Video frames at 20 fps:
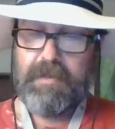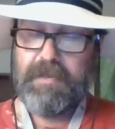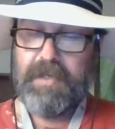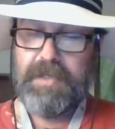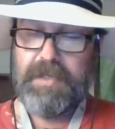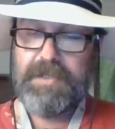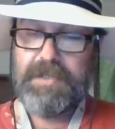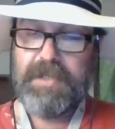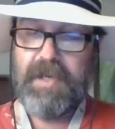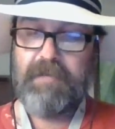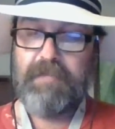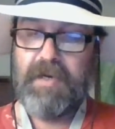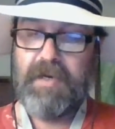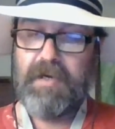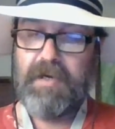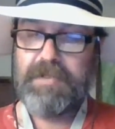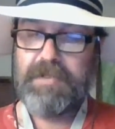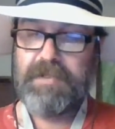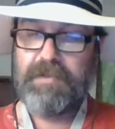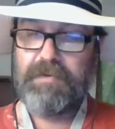They stayed
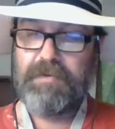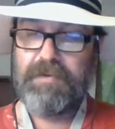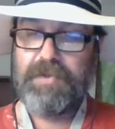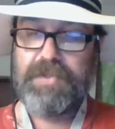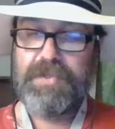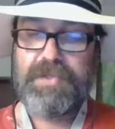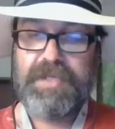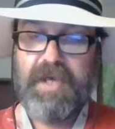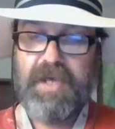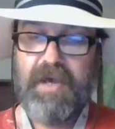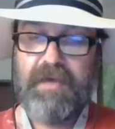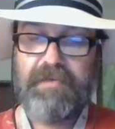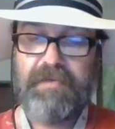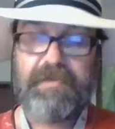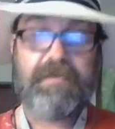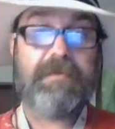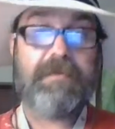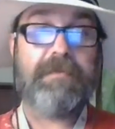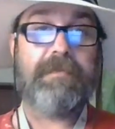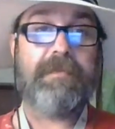married until Lew's death.
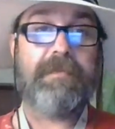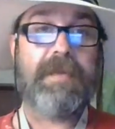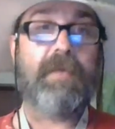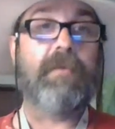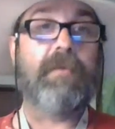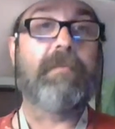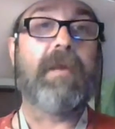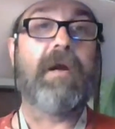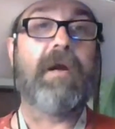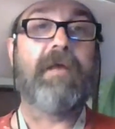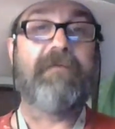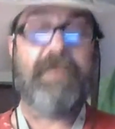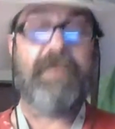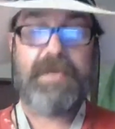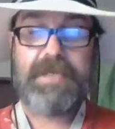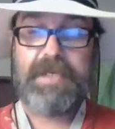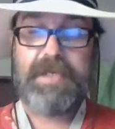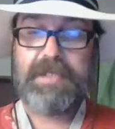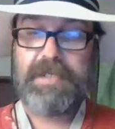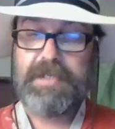They were married for
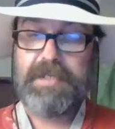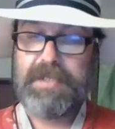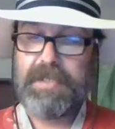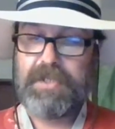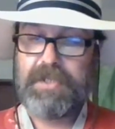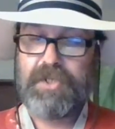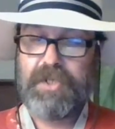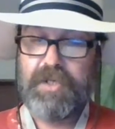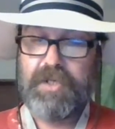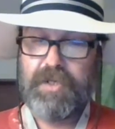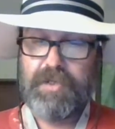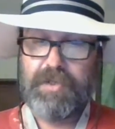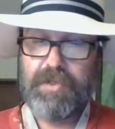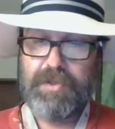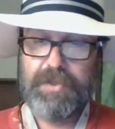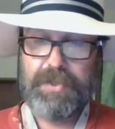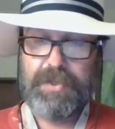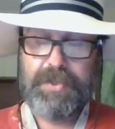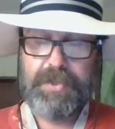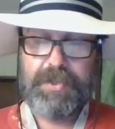66
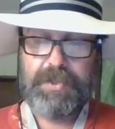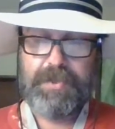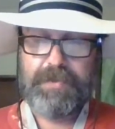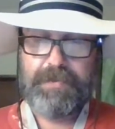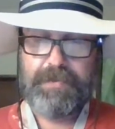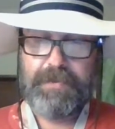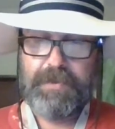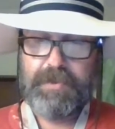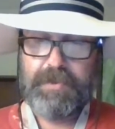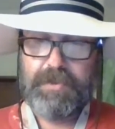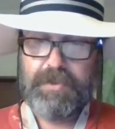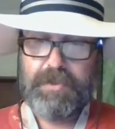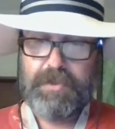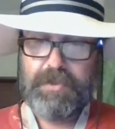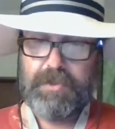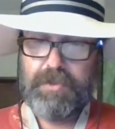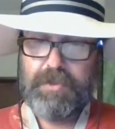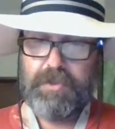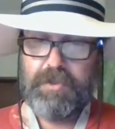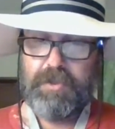years.
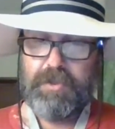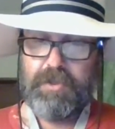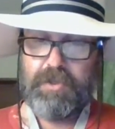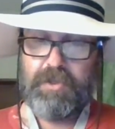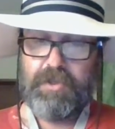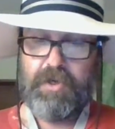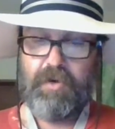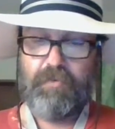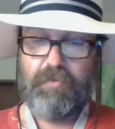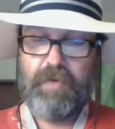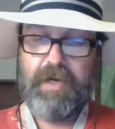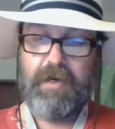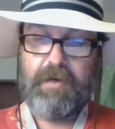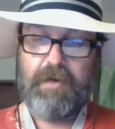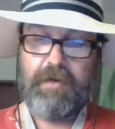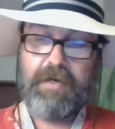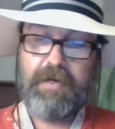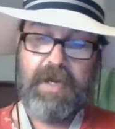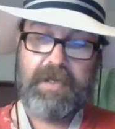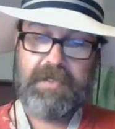
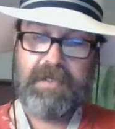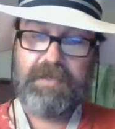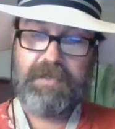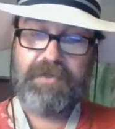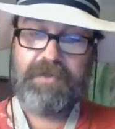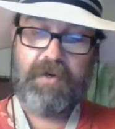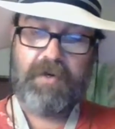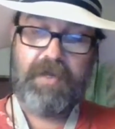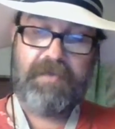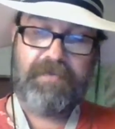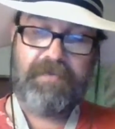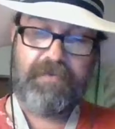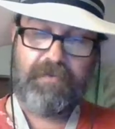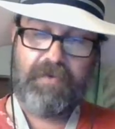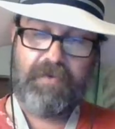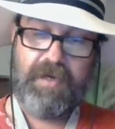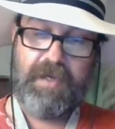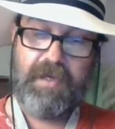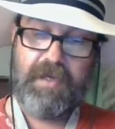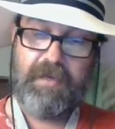Career,
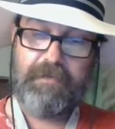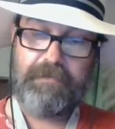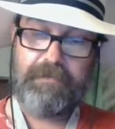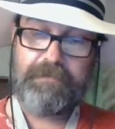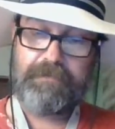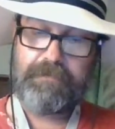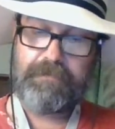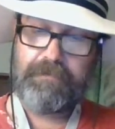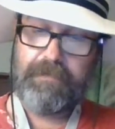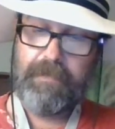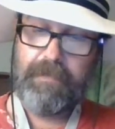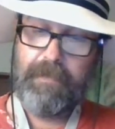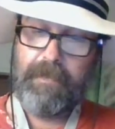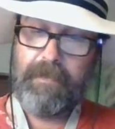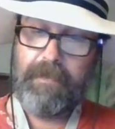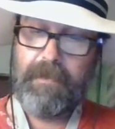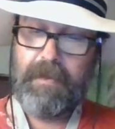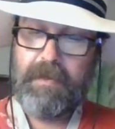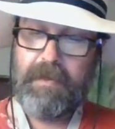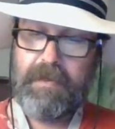1933.
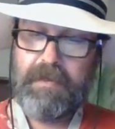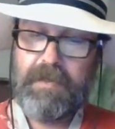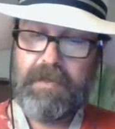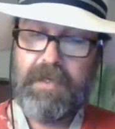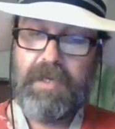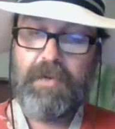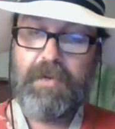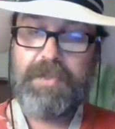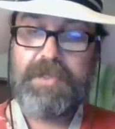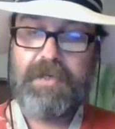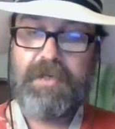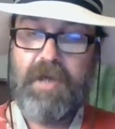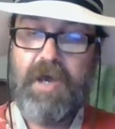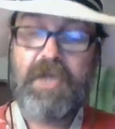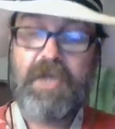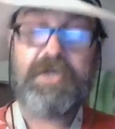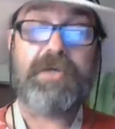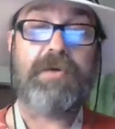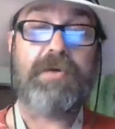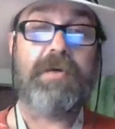He was an
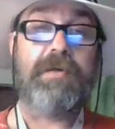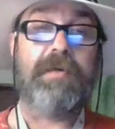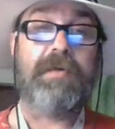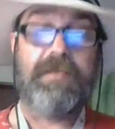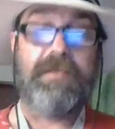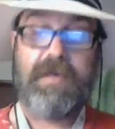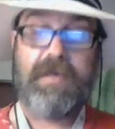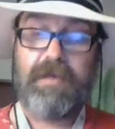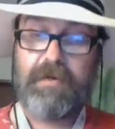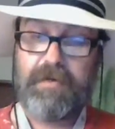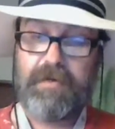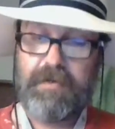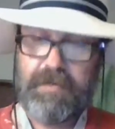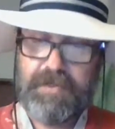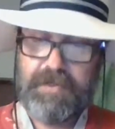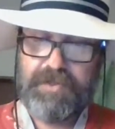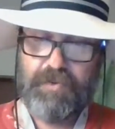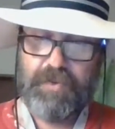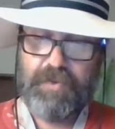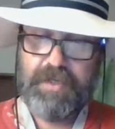usher in the theater,
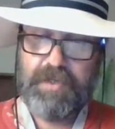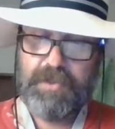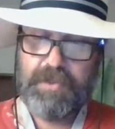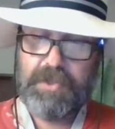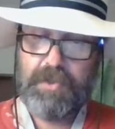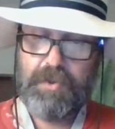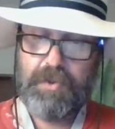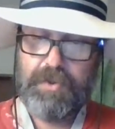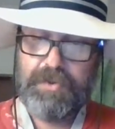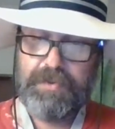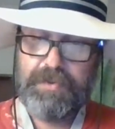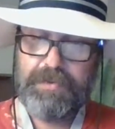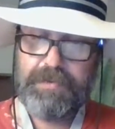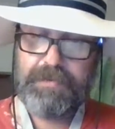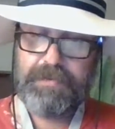20 years old.